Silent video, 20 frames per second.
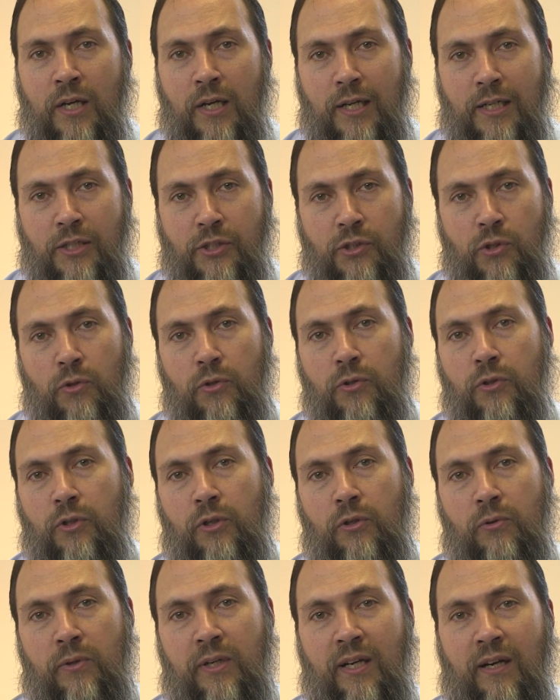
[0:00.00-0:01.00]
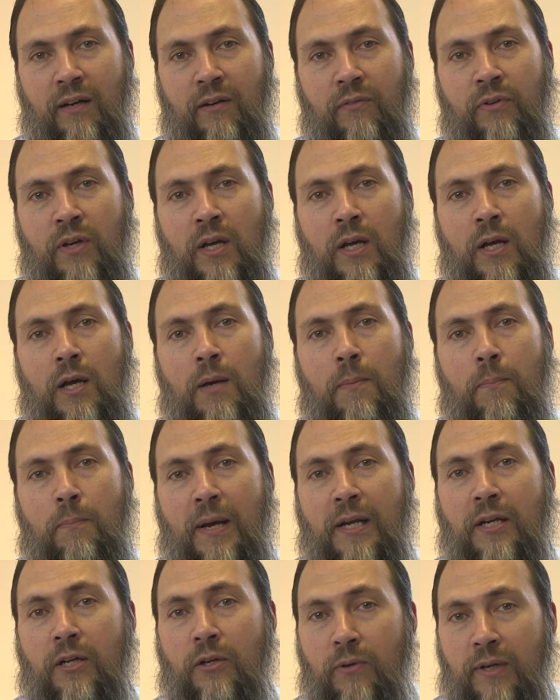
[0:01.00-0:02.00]
a certain degree of
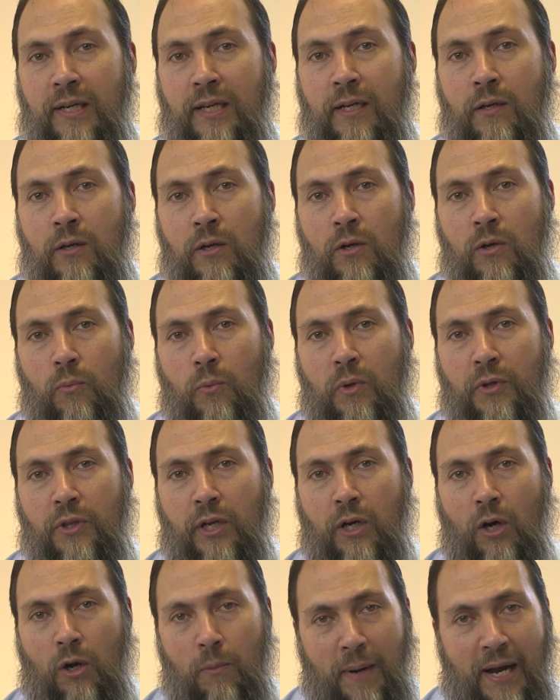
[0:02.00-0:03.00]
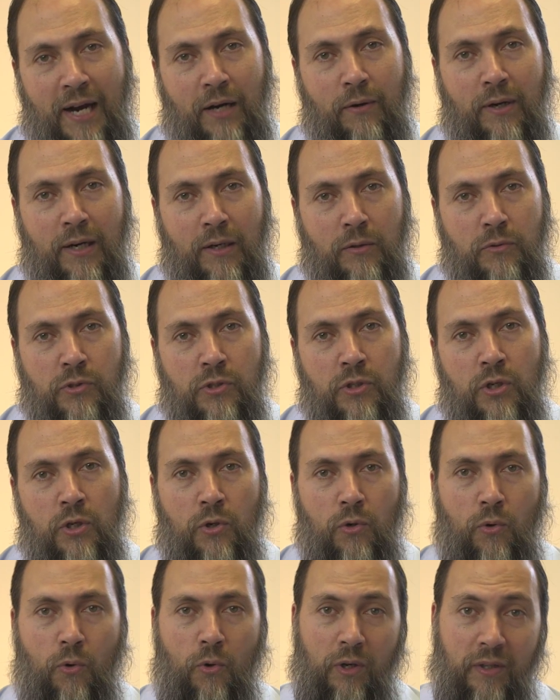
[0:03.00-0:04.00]
pedigree within our backgrounds
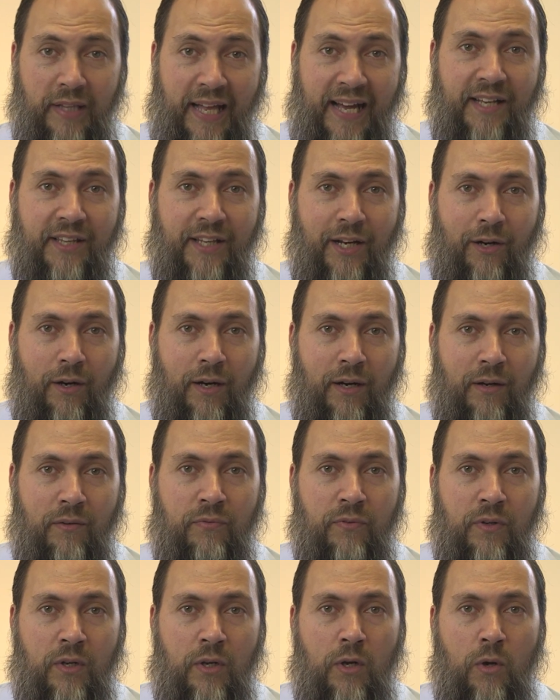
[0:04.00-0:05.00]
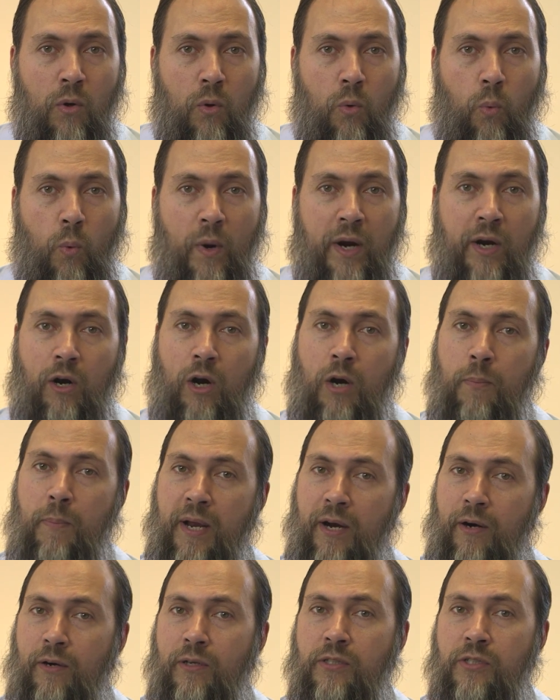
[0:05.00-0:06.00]
or a lack thereof, where our
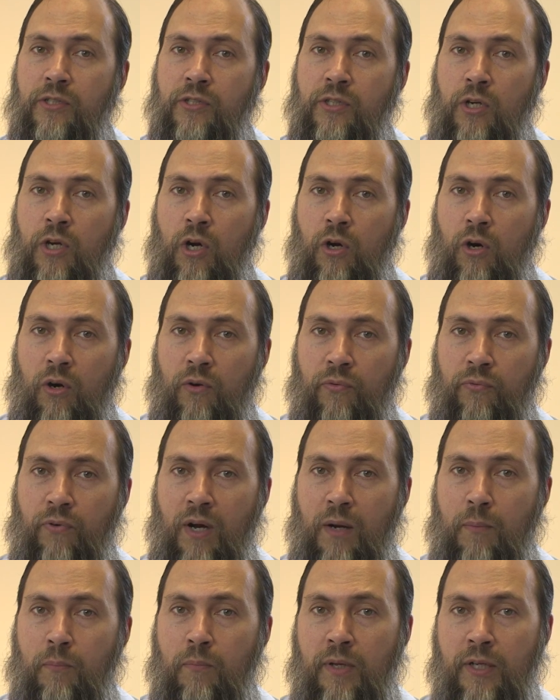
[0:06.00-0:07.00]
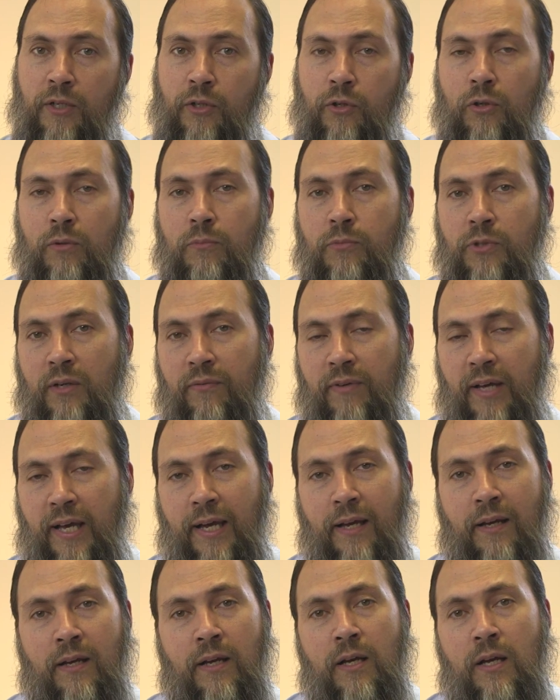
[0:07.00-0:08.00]
parents are from in terms of a
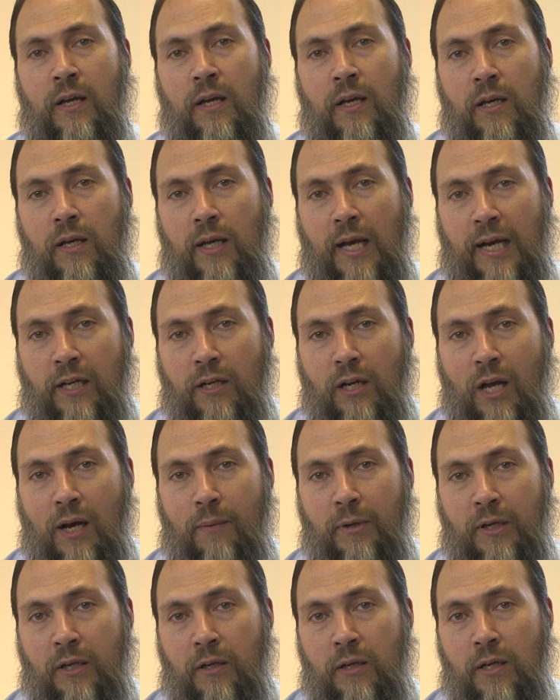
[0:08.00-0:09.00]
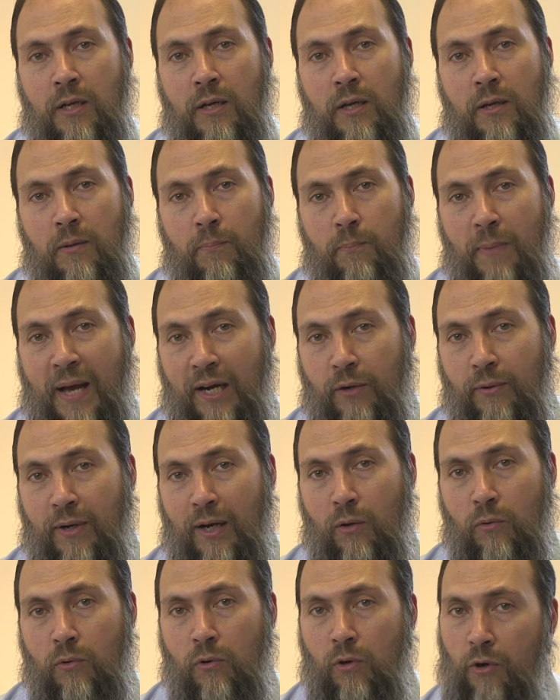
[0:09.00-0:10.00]
economic
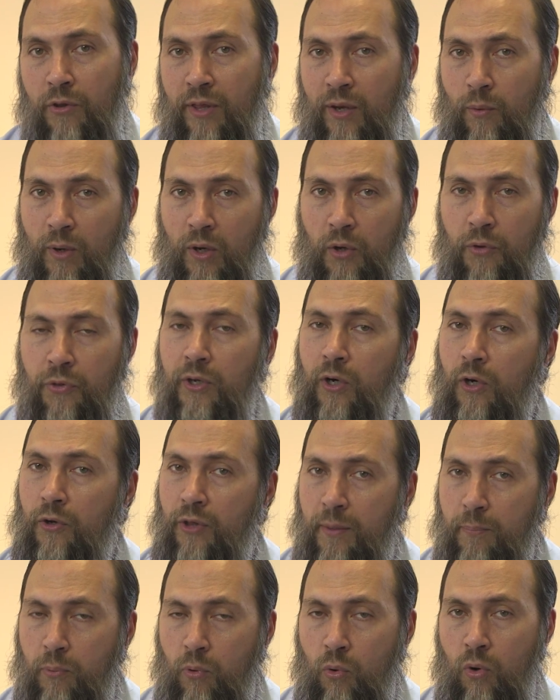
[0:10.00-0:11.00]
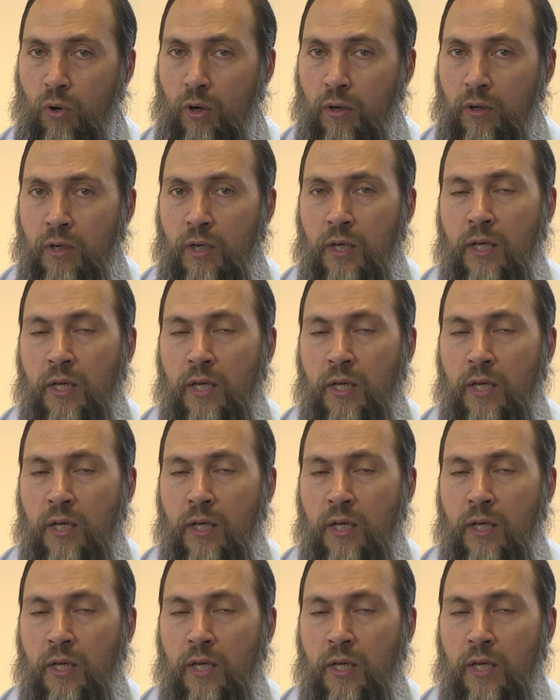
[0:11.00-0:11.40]
background, are they wealthy, are they poor,